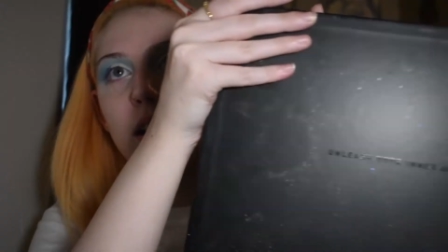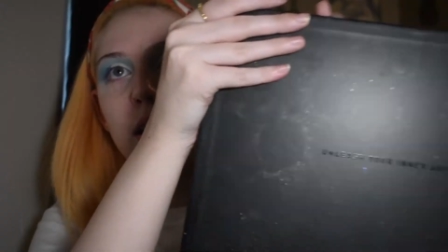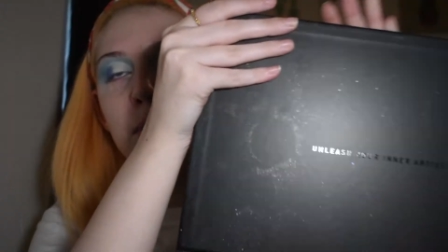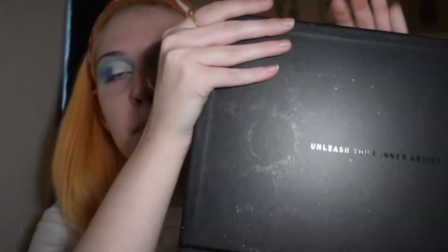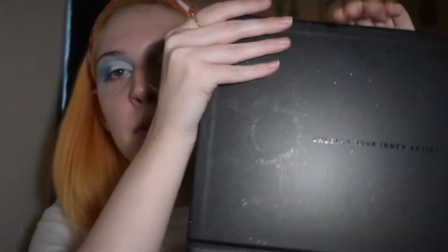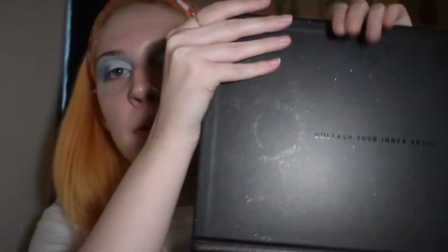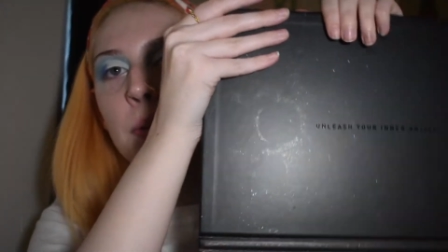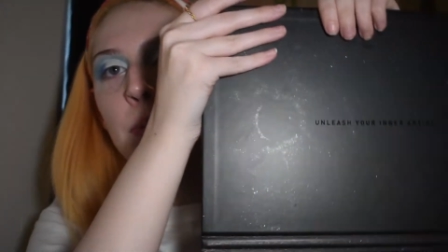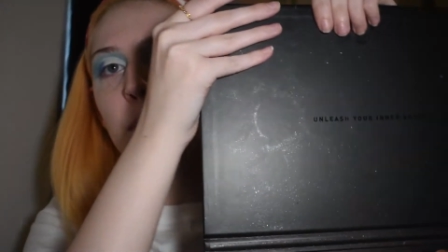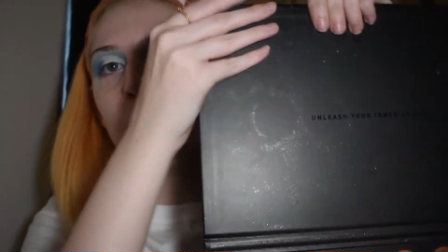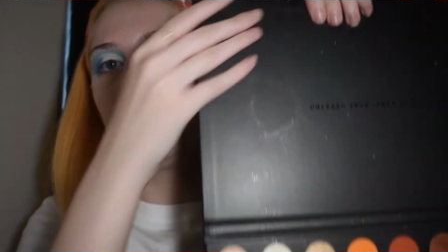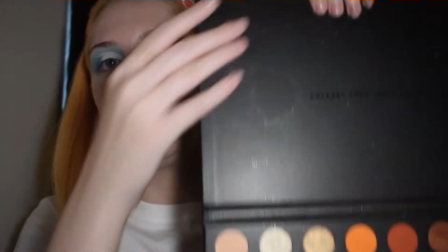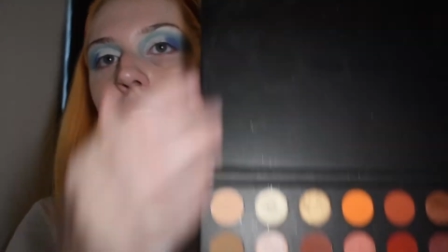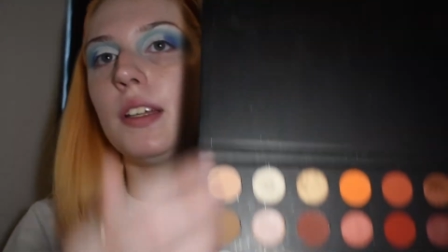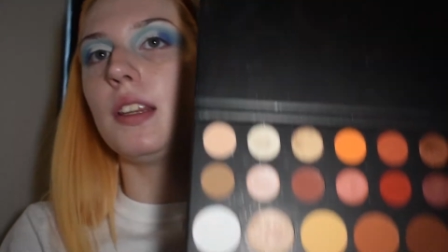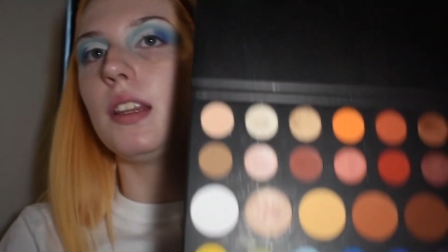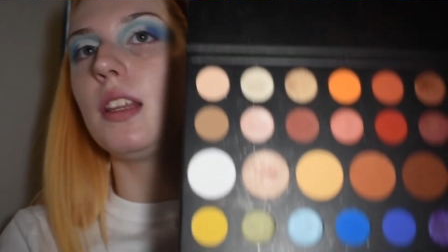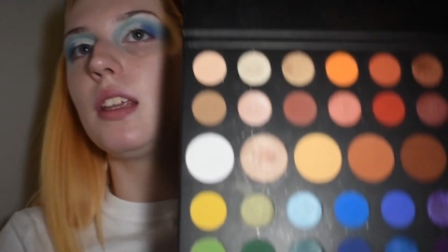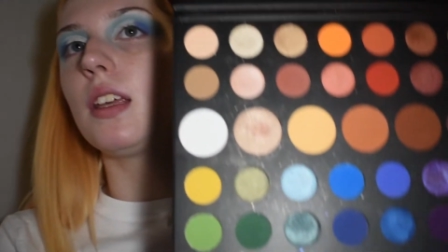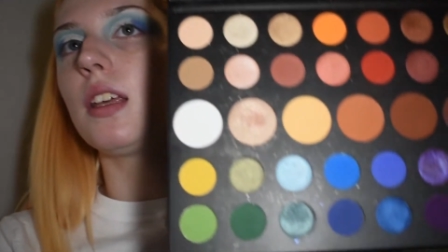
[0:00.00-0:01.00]
I'm gonna
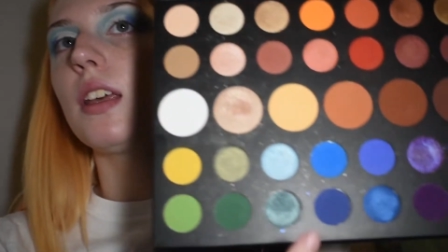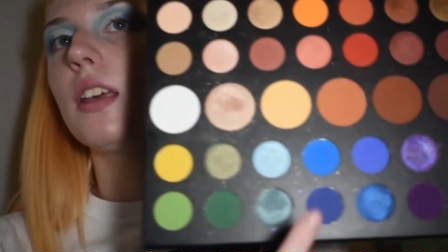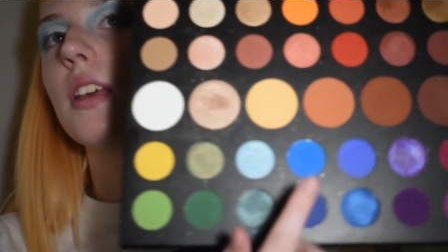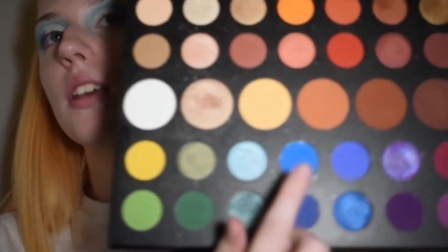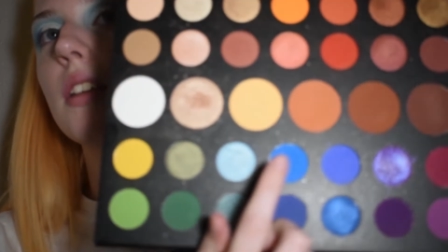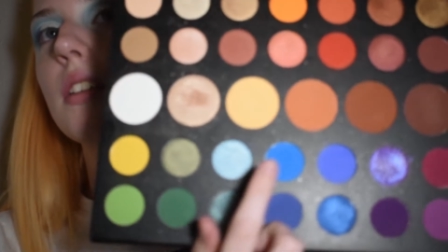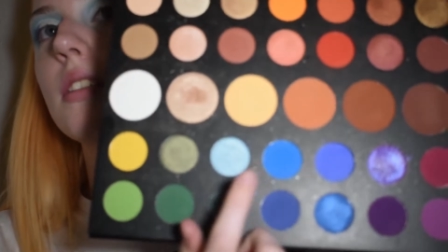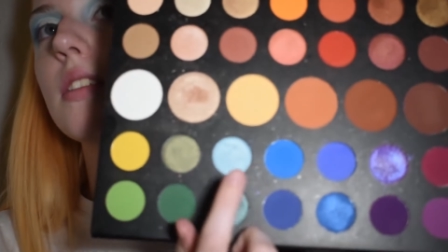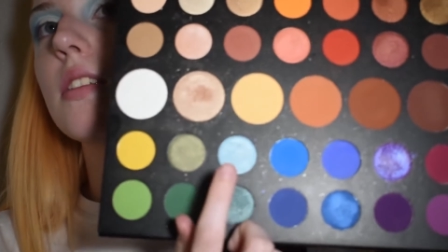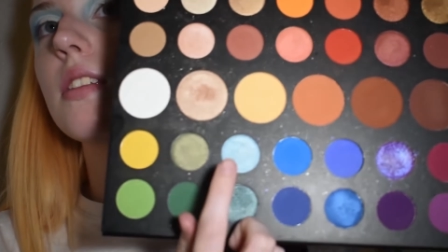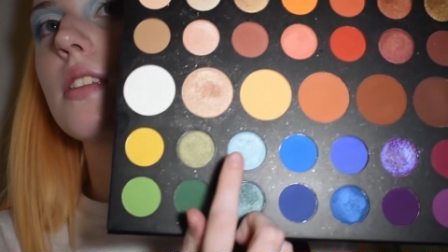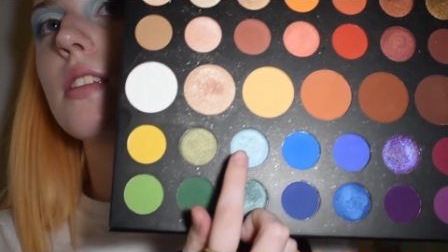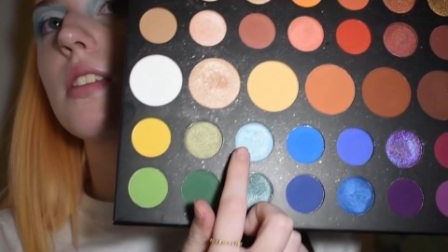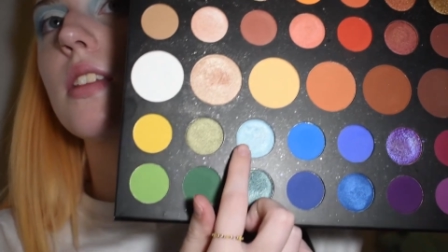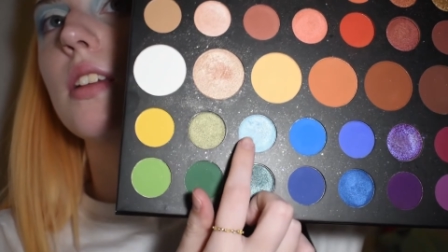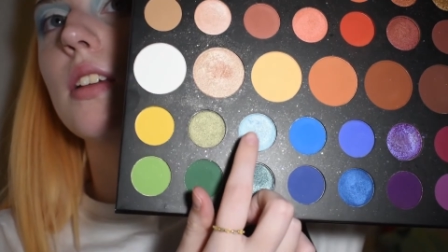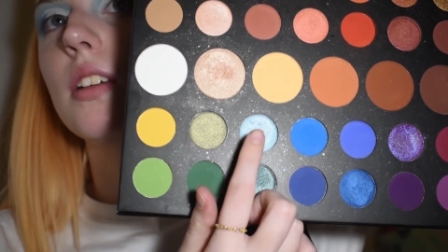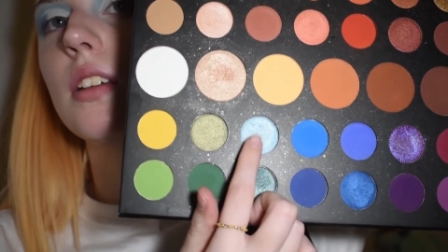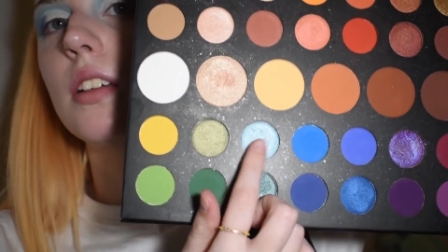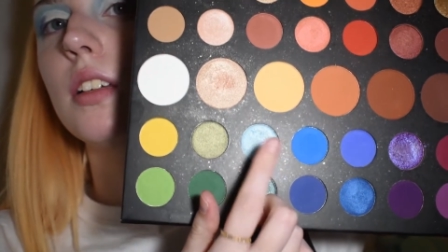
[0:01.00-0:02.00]
put this
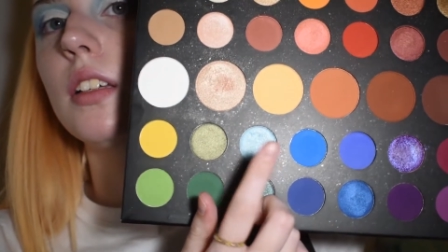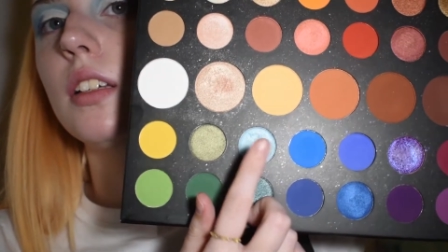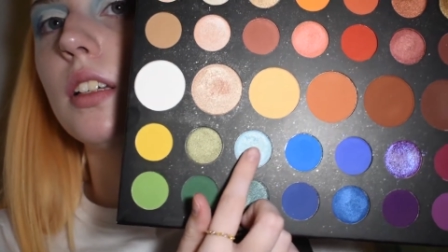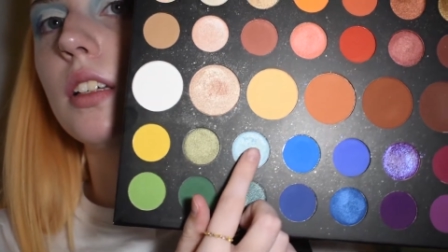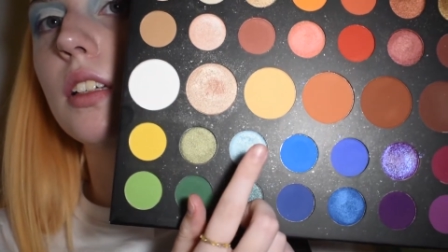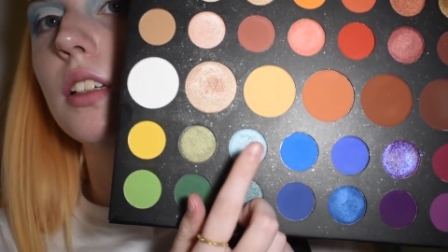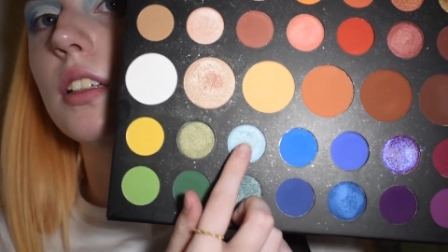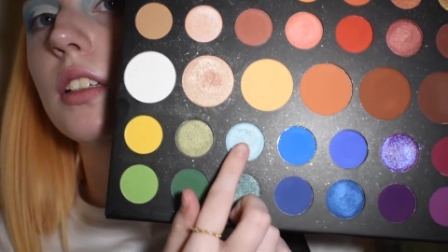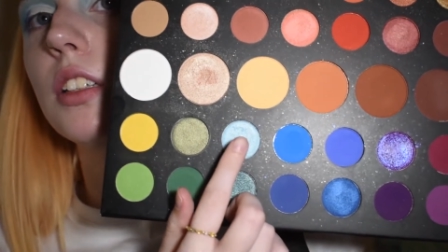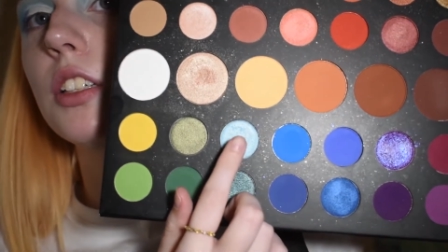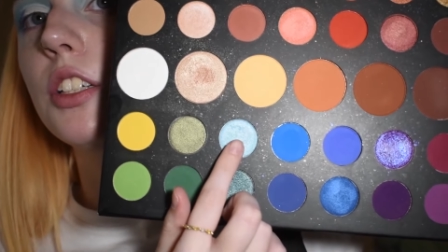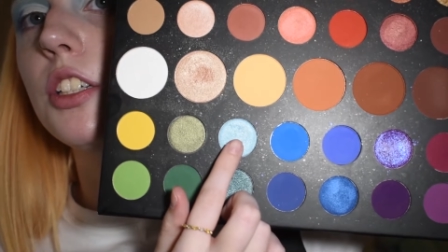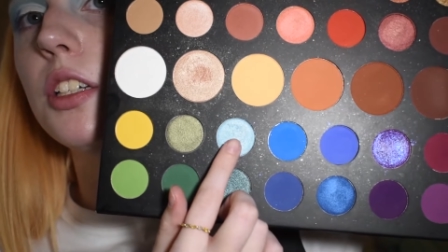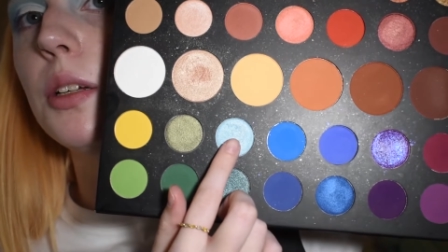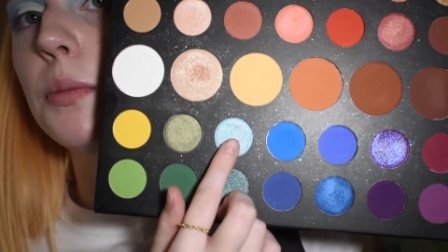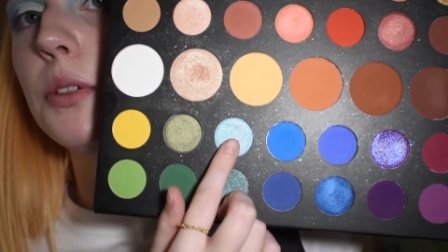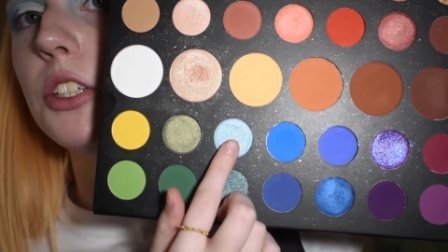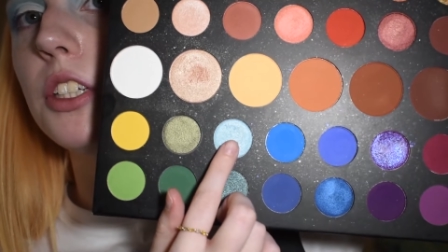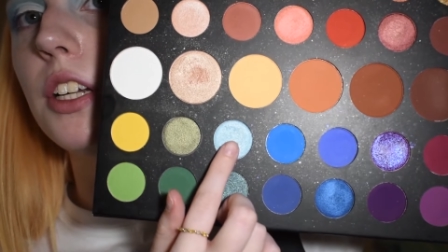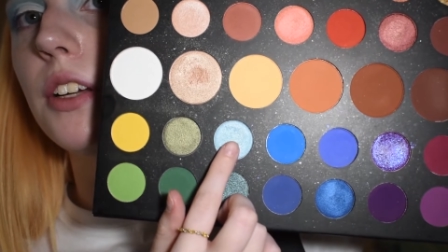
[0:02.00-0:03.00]

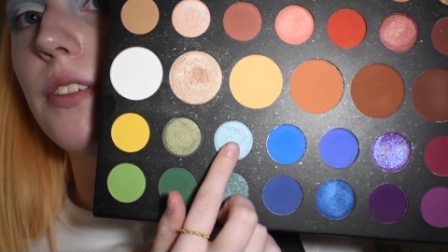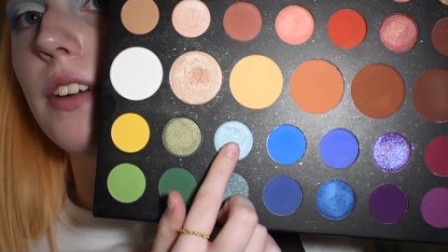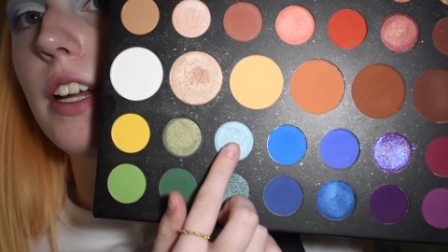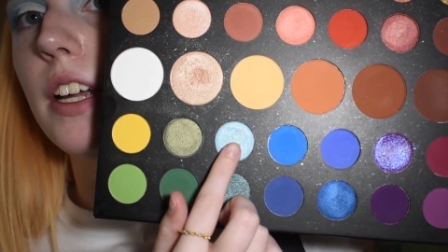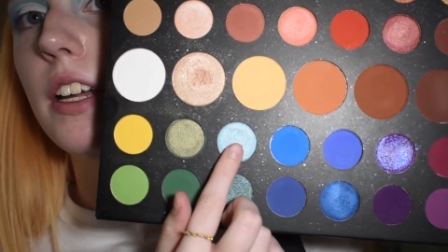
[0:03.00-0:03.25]
shimmer shade right